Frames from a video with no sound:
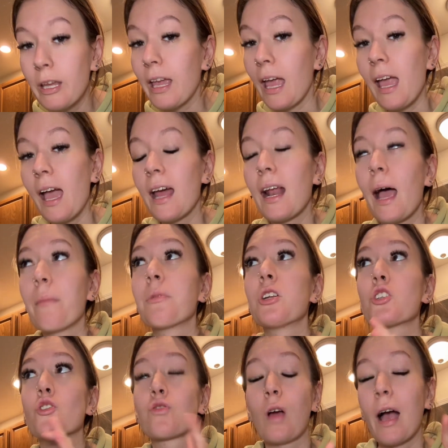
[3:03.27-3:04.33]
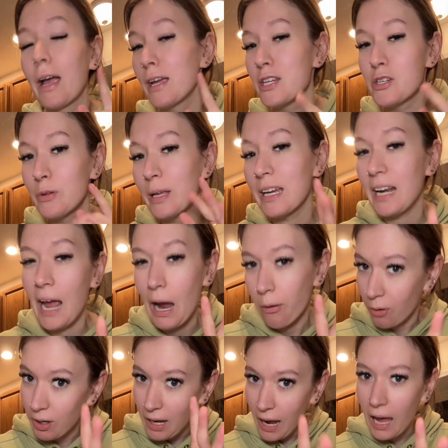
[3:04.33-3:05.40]
can. I'm gonna try and do like an
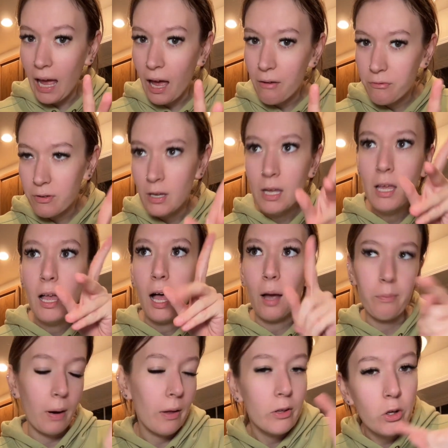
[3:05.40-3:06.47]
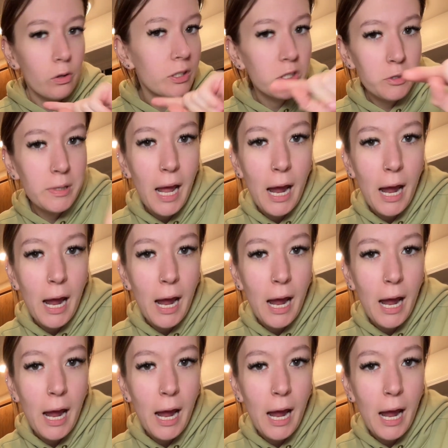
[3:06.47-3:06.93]
hour and a half. I'll probably only do an